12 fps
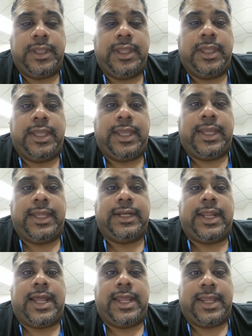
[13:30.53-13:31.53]
And
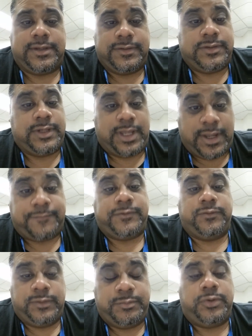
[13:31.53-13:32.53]
I have to
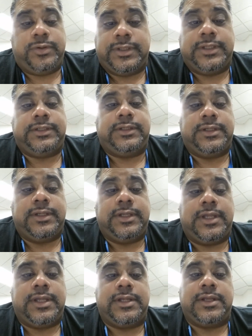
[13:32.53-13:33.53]
report this.
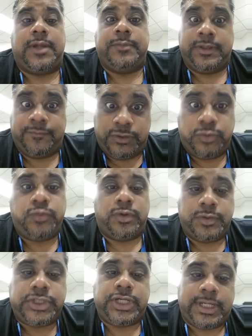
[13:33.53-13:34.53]
I'm giving you one
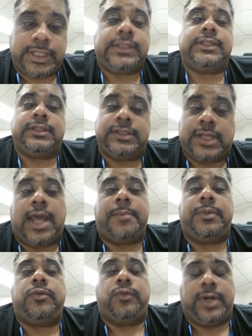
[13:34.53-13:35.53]
chance. Stop
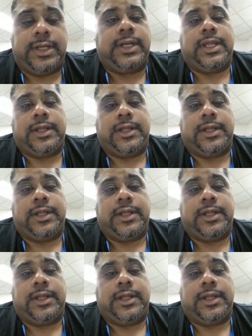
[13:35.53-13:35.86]
right now.